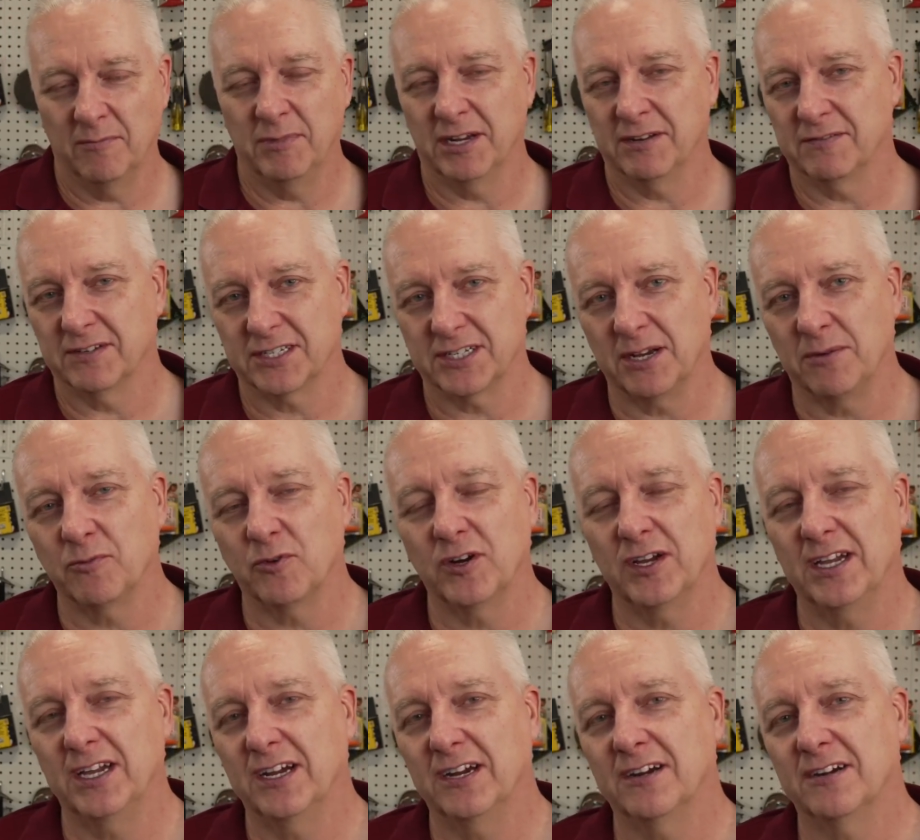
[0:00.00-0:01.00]
bit of a
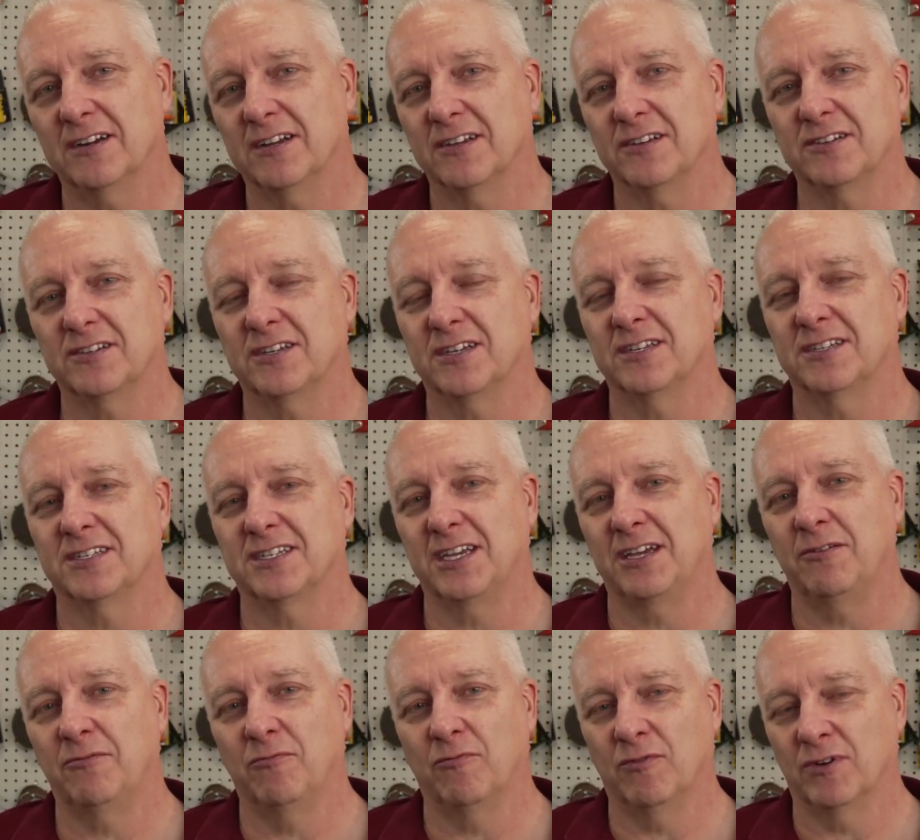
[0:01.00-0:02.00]
summary here to
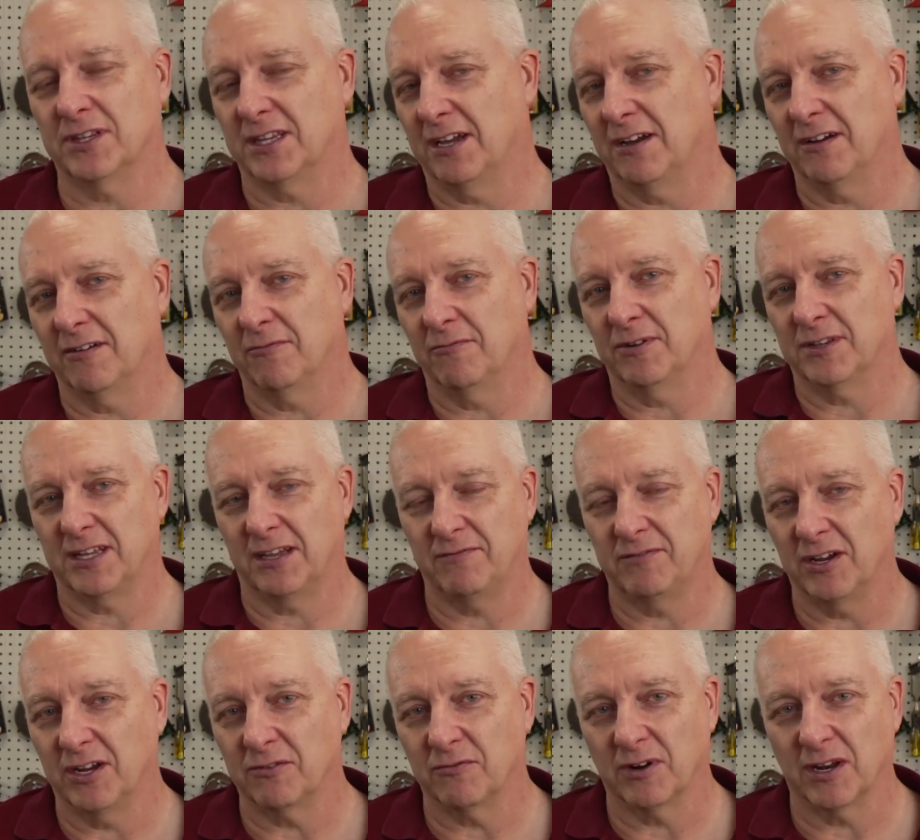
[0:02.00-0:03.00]
see what they've
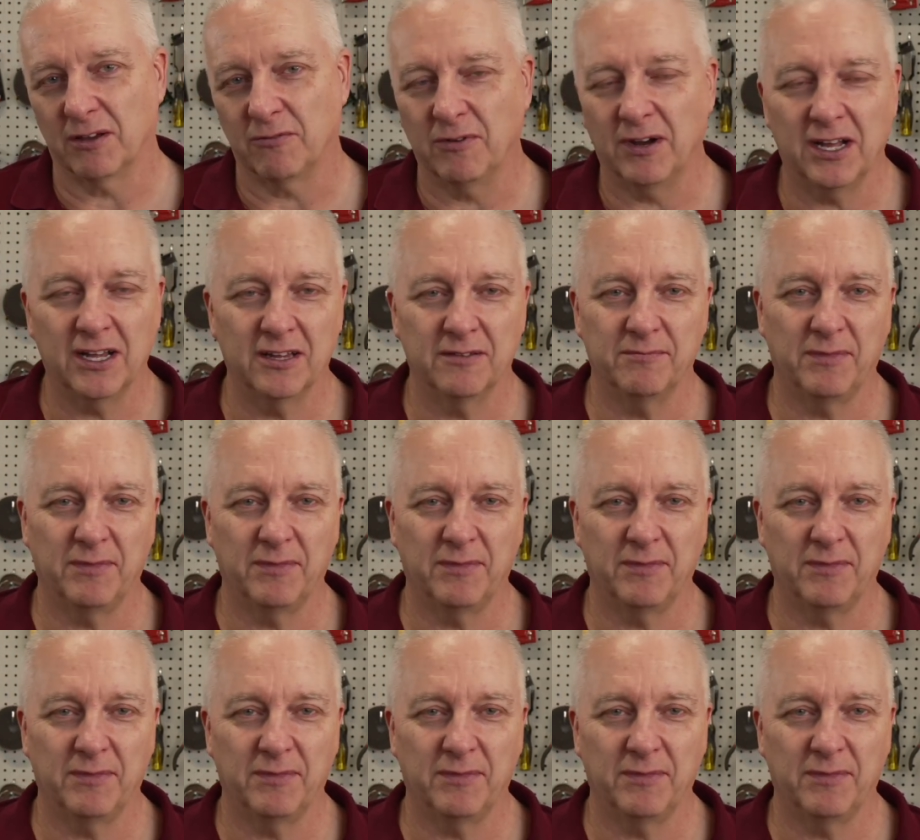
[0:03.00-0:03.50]
done really well,